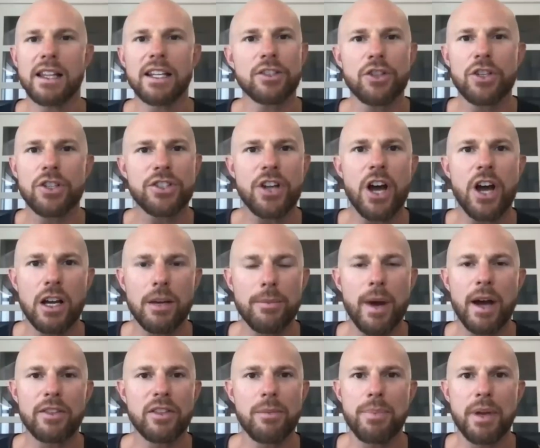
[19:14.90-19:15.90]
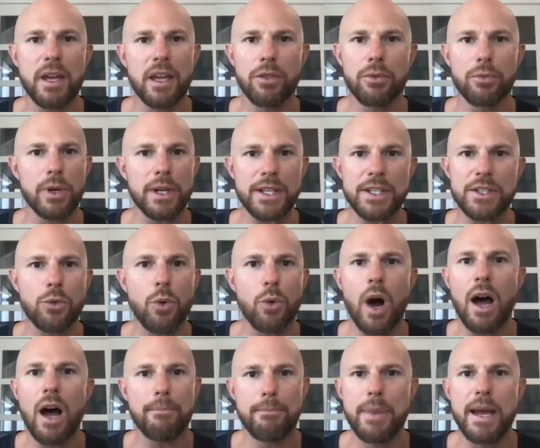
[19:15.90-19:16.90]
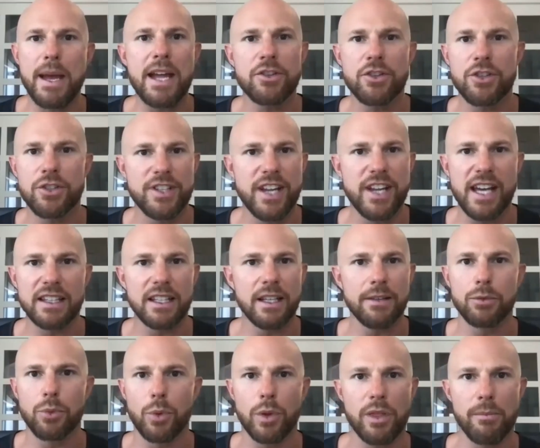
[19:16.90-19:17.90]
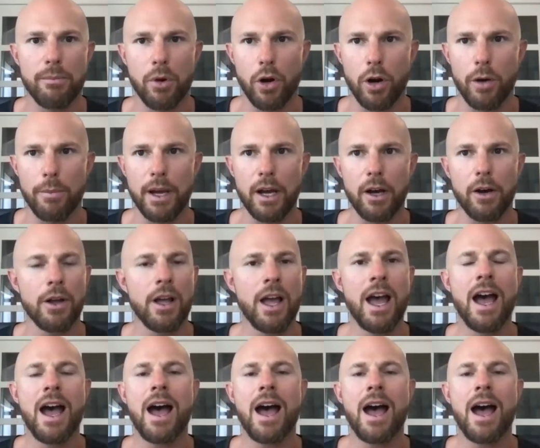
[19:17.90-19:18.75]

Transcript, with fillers: let's just talk about the big three squat, bench, deadlift with the barbell.